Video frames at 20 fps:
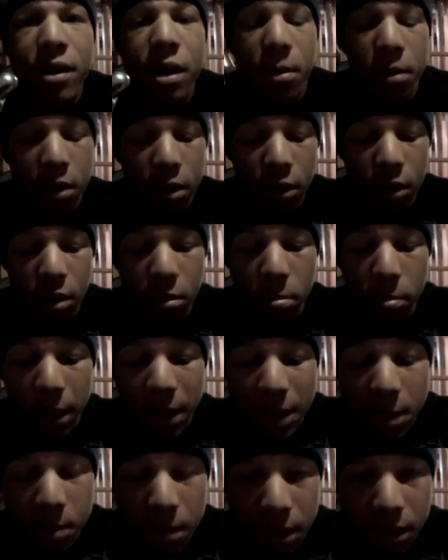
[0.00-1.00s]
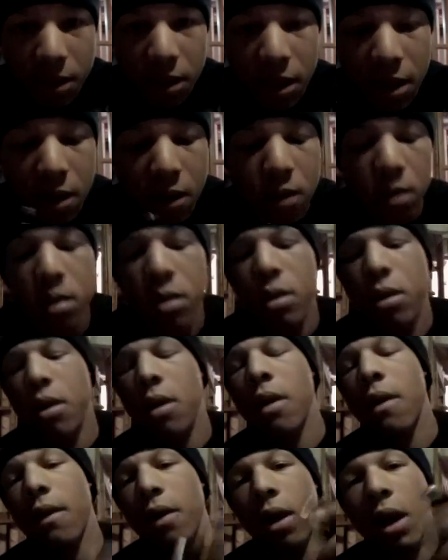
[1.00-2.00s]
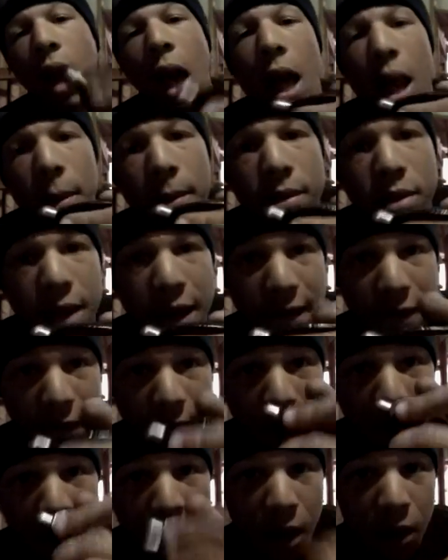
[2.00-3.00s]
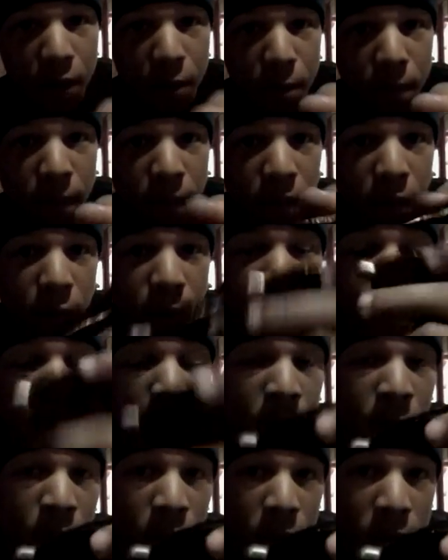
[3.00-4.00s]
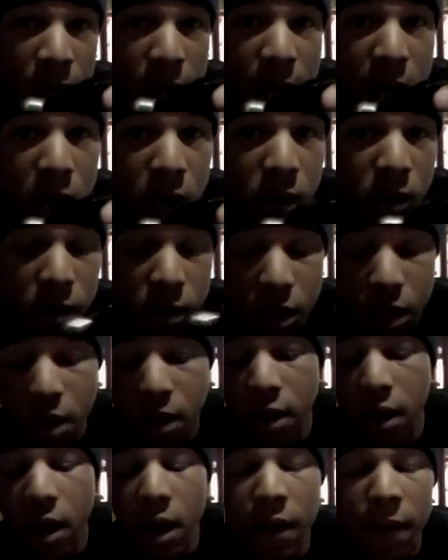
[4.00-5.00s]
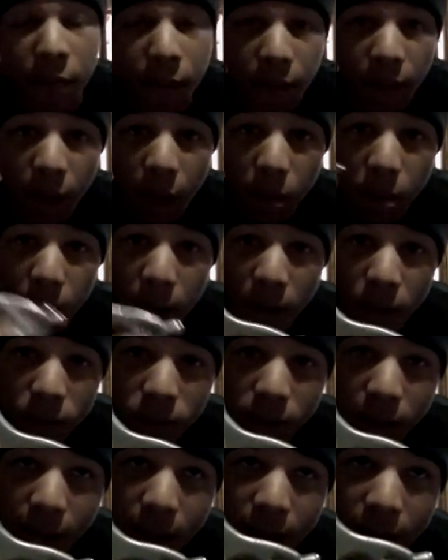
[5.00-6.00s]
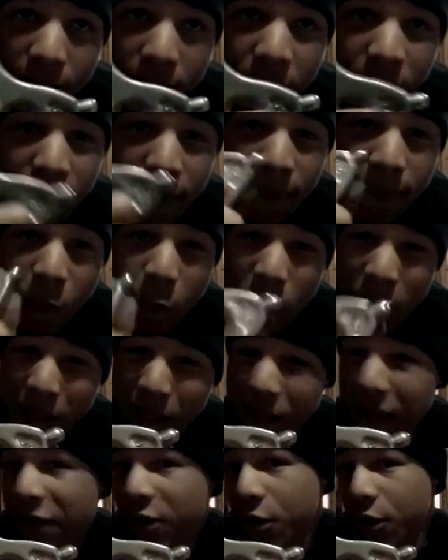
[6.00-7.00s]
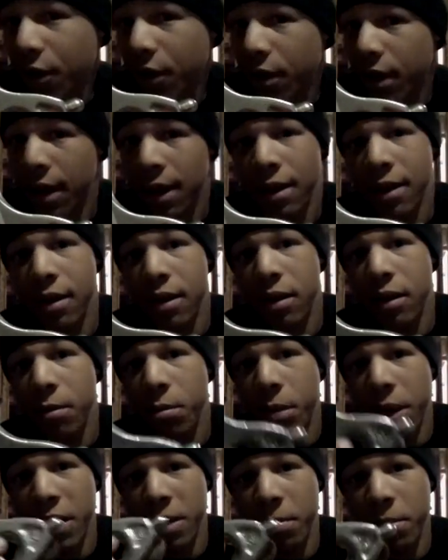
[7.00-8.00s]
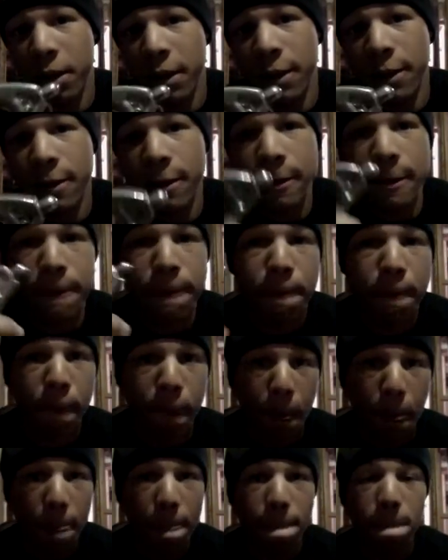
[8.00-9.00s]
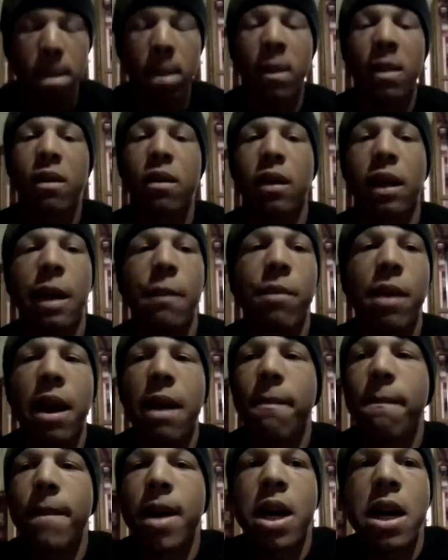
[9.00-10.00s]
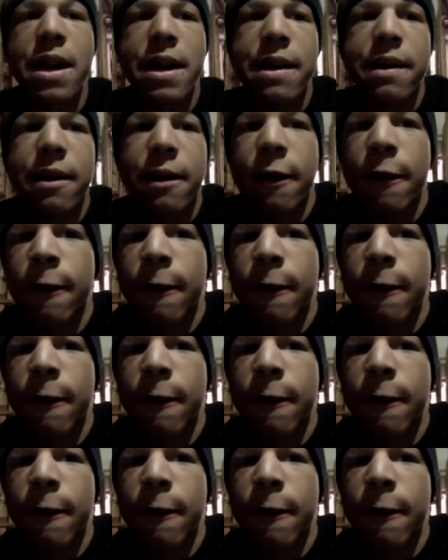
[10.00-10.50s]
I'm going to go to the base plates now. For the calibers, I have the 44 cals. And for the gunmetals, I have the 46 degrees base plates. Keep that in mind.